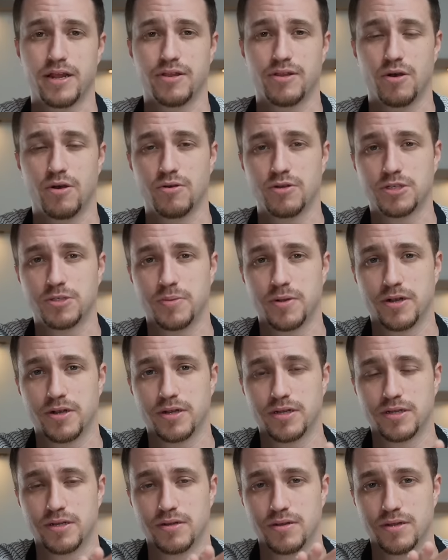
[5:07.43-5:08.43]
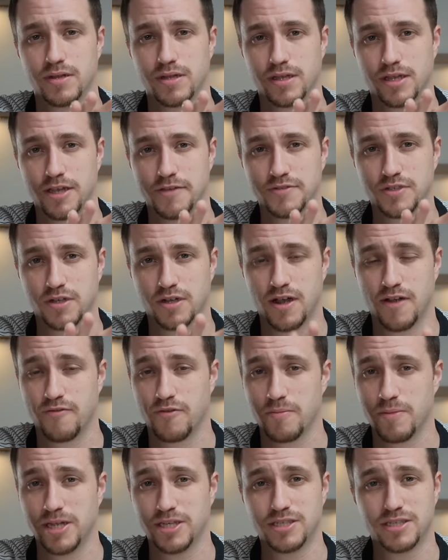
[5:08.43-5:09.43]
the Holy Spirit gives you a
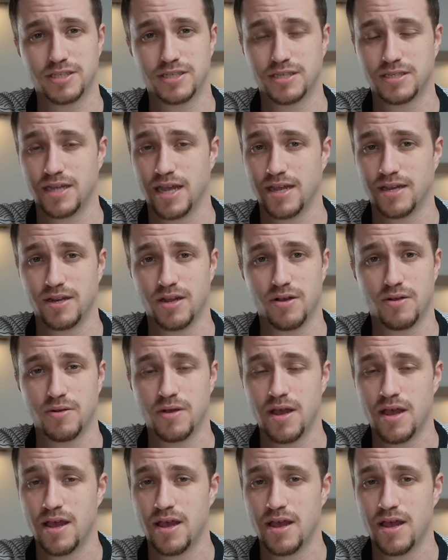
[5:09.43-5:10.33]
confirmation and says, hey, no,